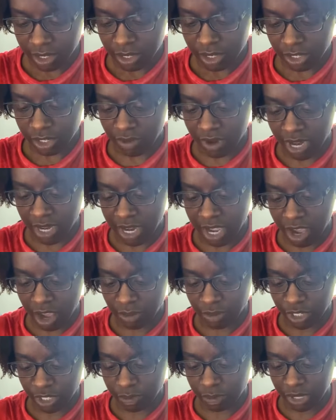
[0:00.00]
So right now
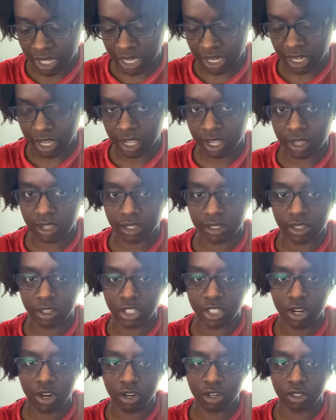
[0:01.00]
I'm just blending the
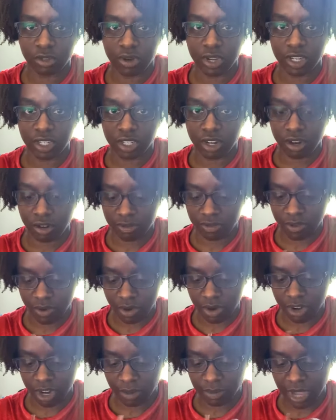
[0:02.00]
dark 3 and dark
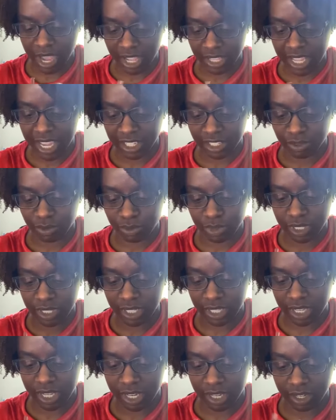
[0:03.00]
4, and I like to really
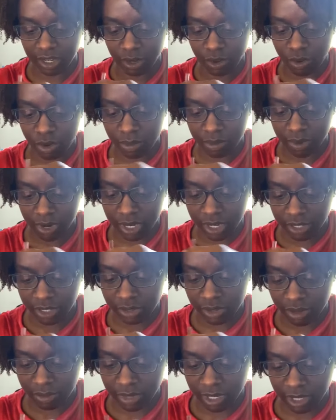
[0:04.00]
get it incorporated,
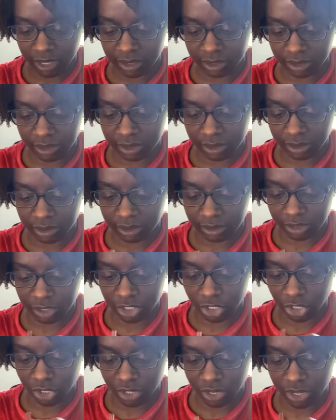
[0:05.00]
so I'm like
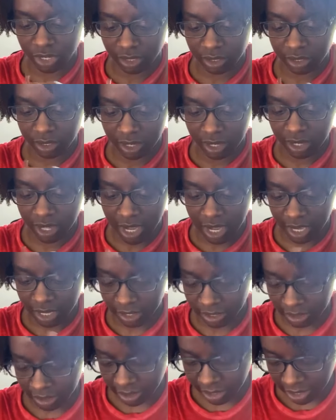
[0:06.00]
stirring a lot.
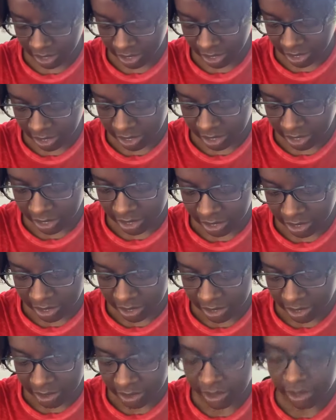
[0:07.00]

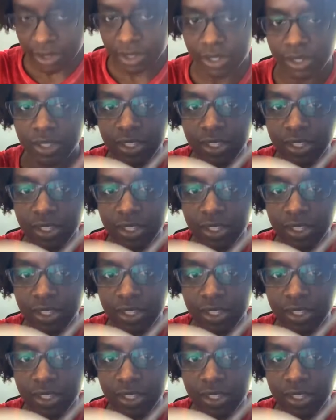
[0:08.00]
So